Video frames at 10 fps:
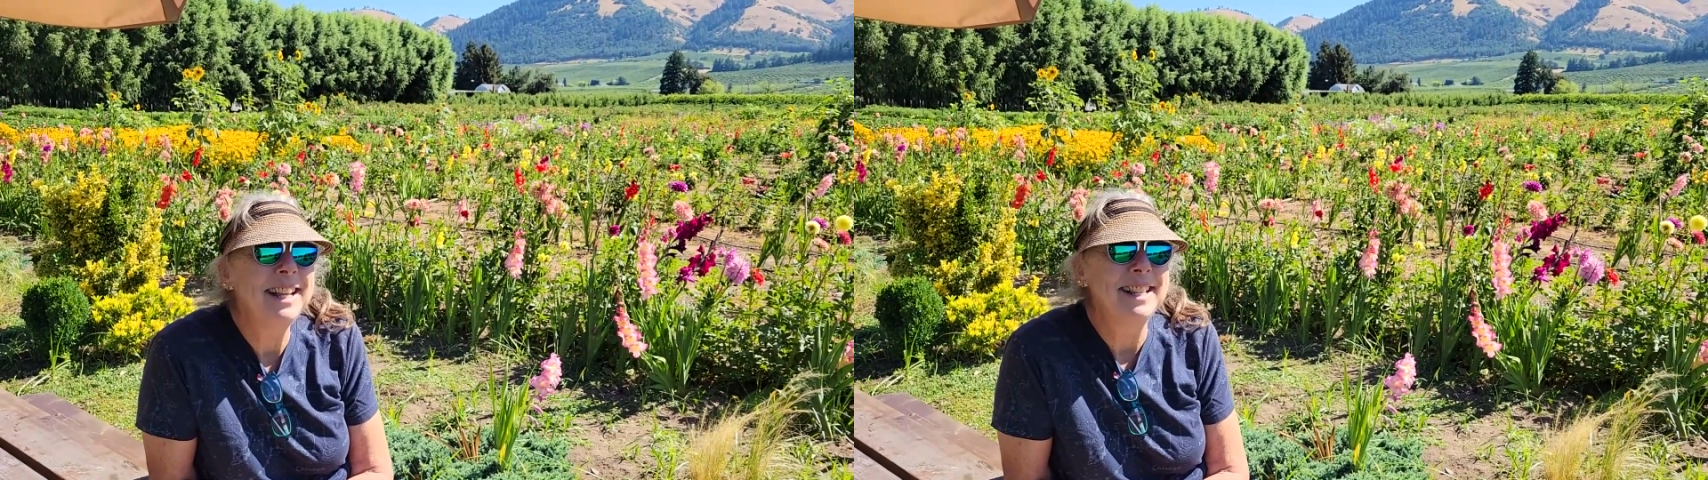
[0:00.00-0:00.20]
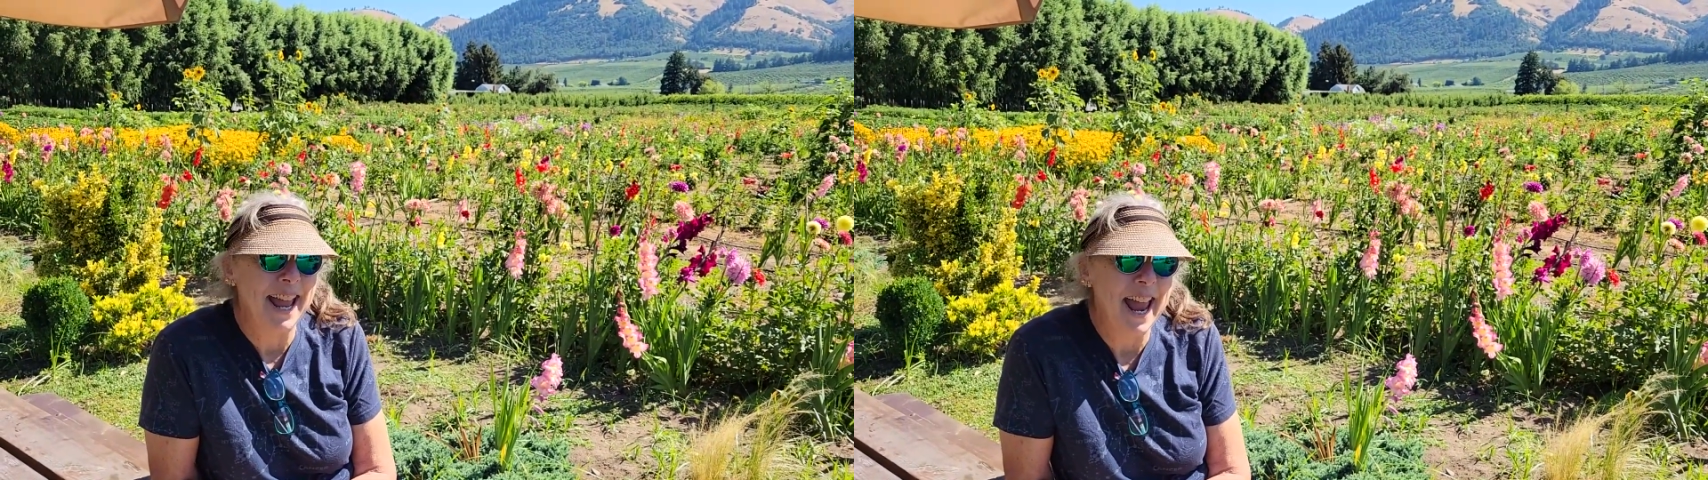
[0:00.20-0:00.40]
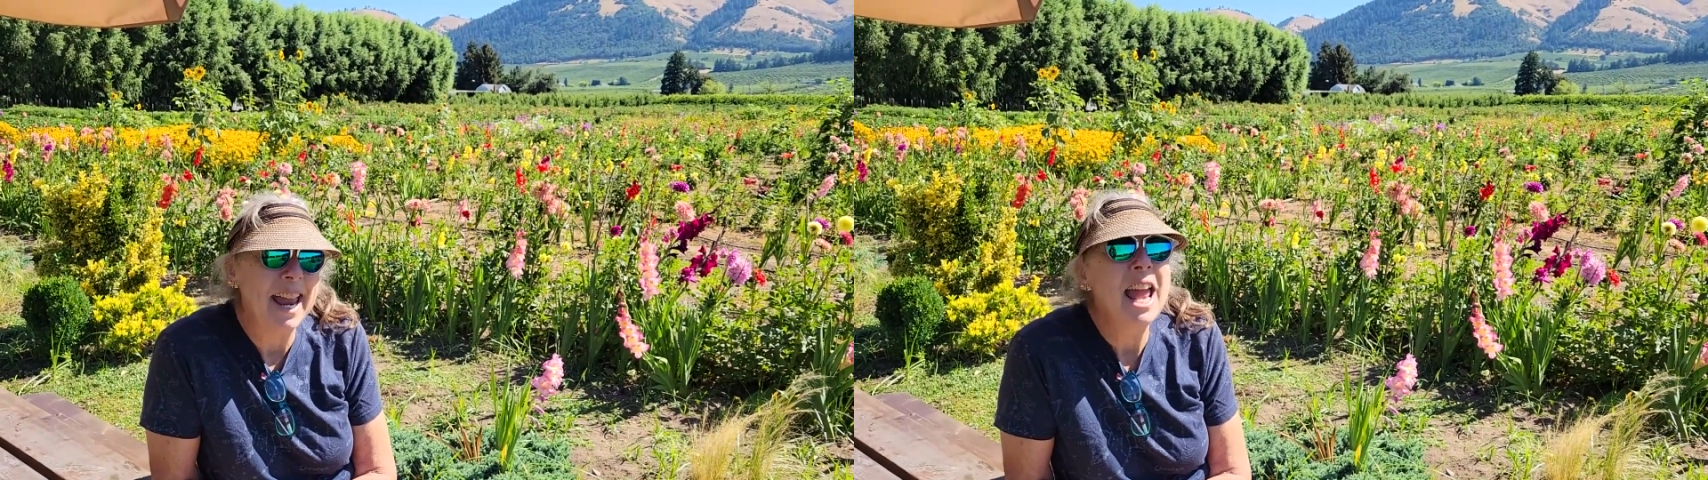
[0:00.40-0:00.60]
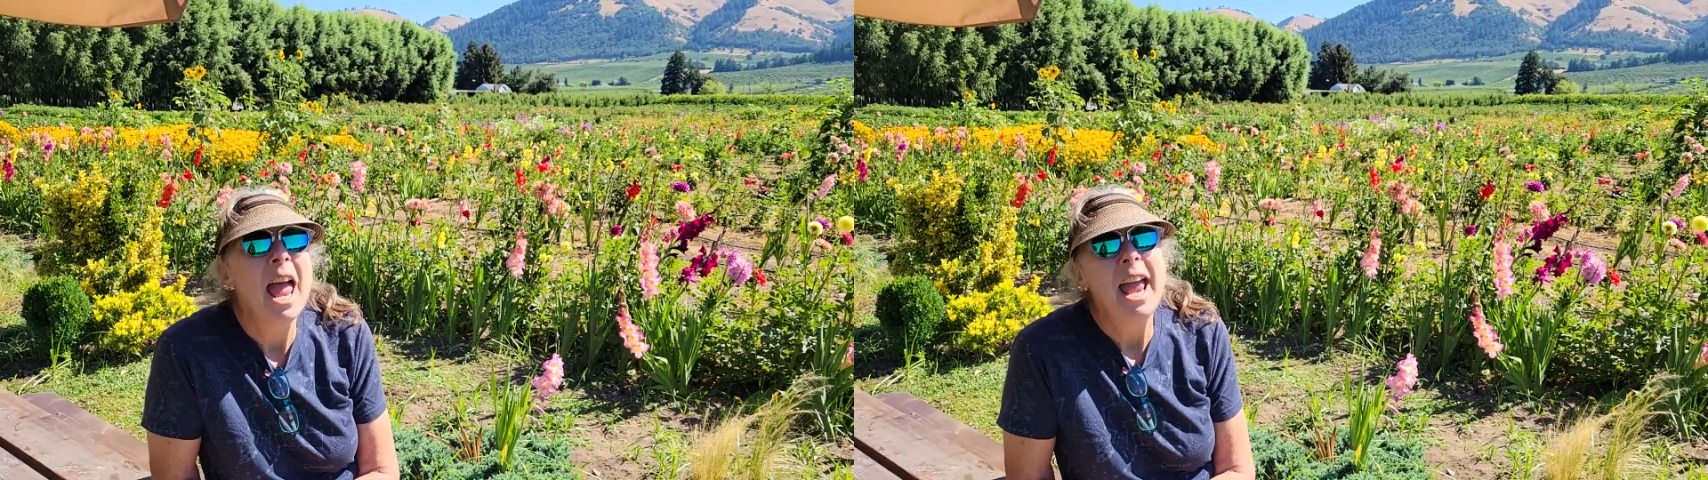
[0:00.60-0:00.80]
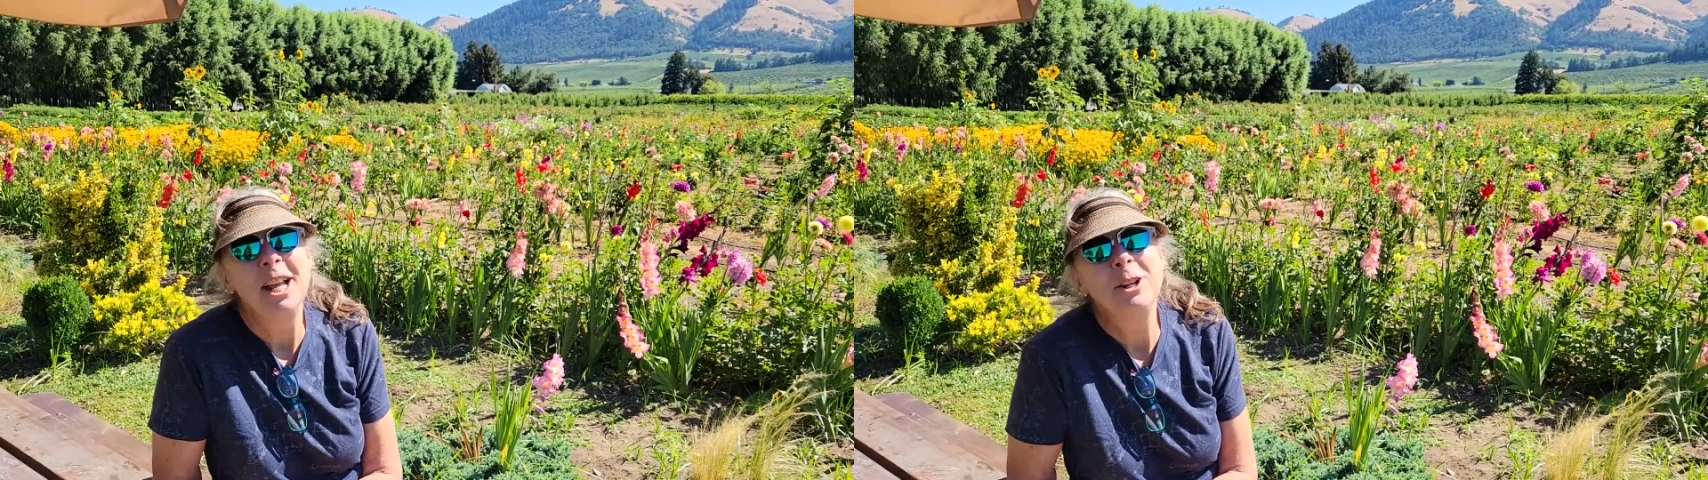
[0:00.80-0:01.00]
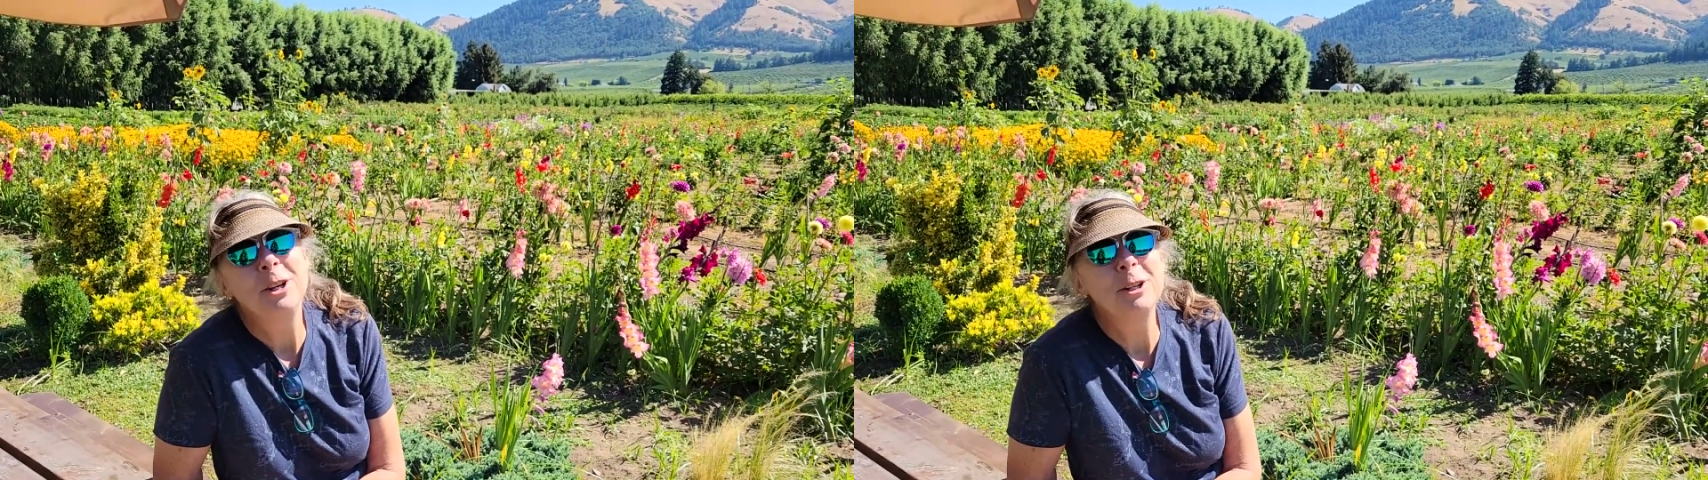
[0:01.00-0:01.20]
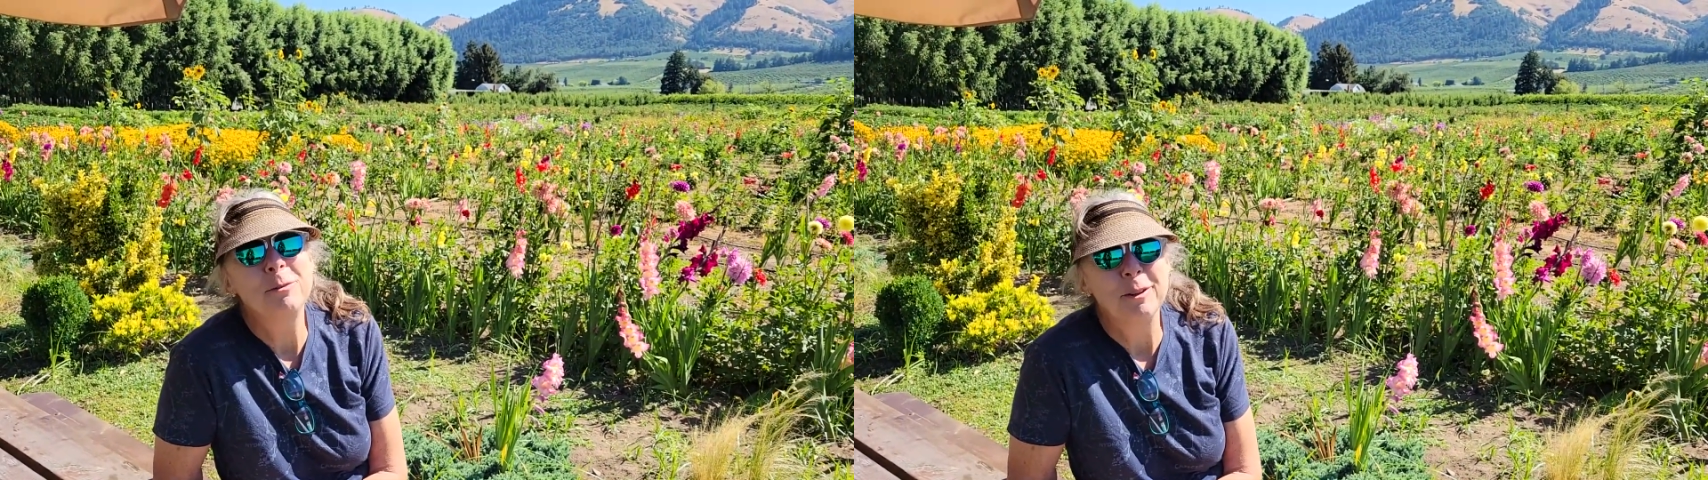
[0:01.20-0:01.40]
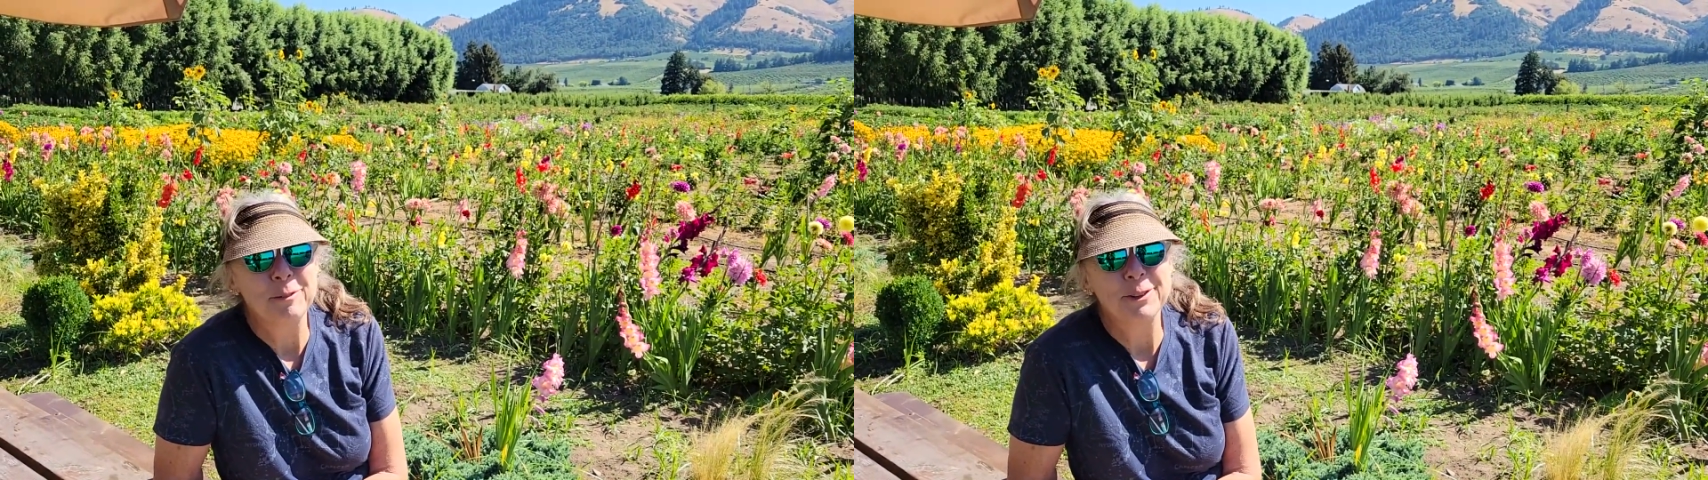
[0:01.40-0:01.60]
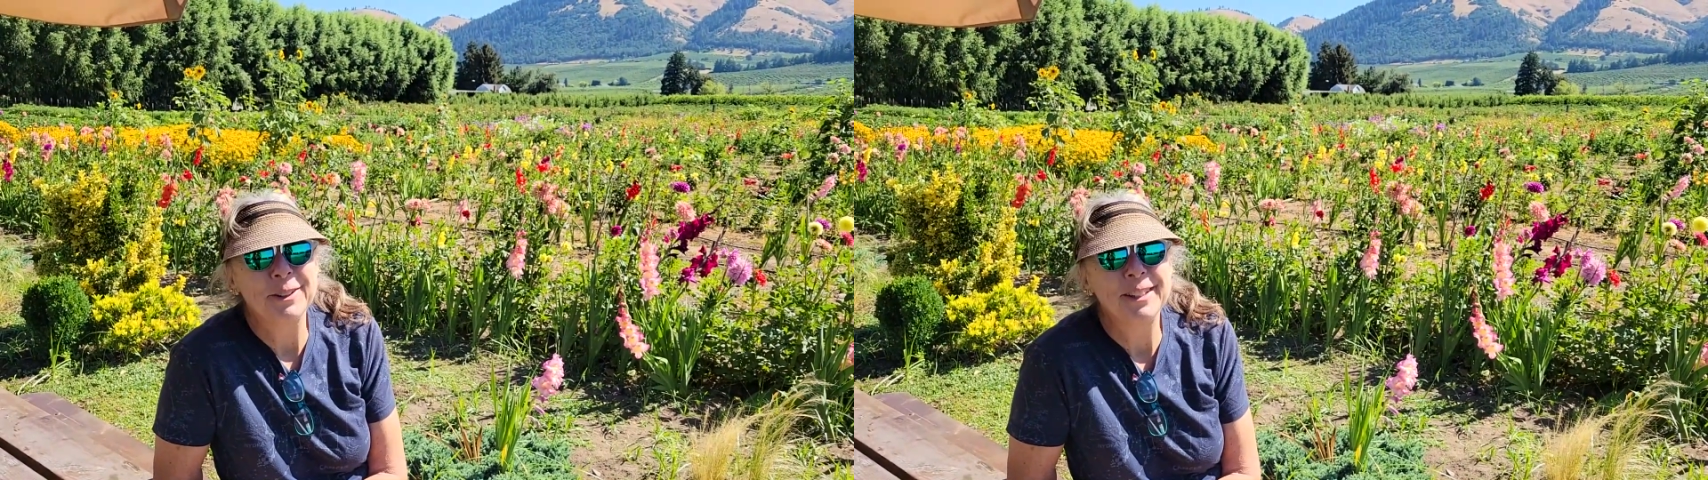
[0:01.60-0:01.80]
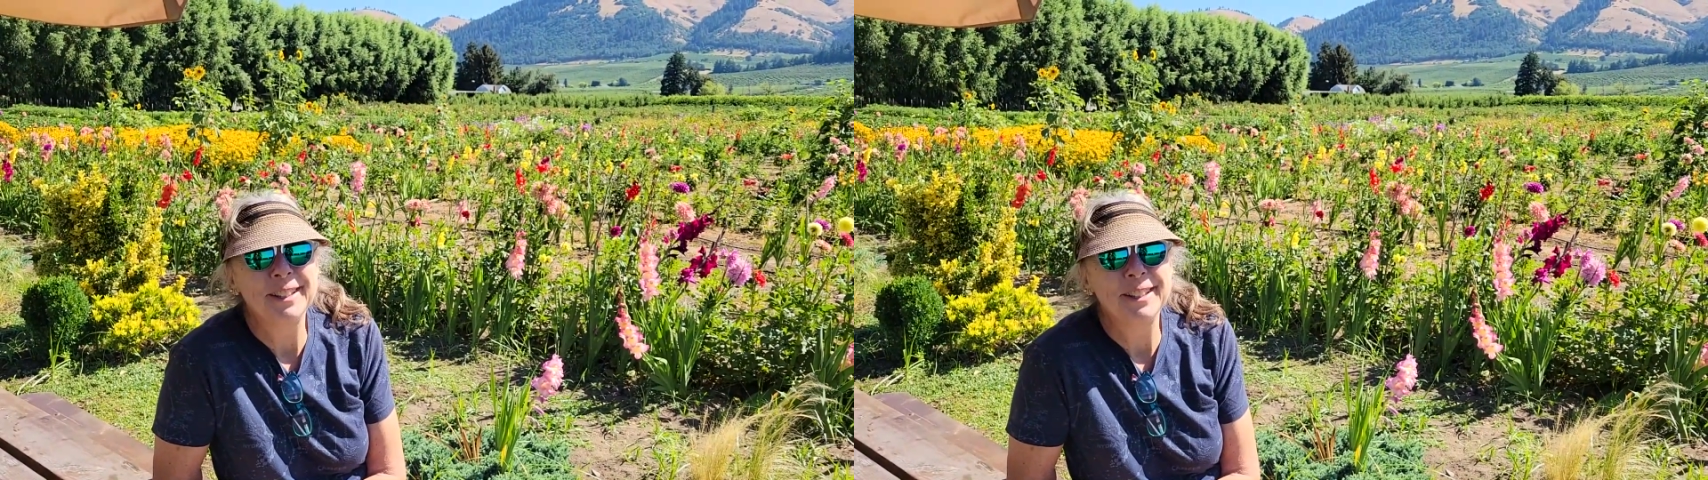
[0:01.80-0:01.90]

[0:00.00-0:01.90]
day in Hood River.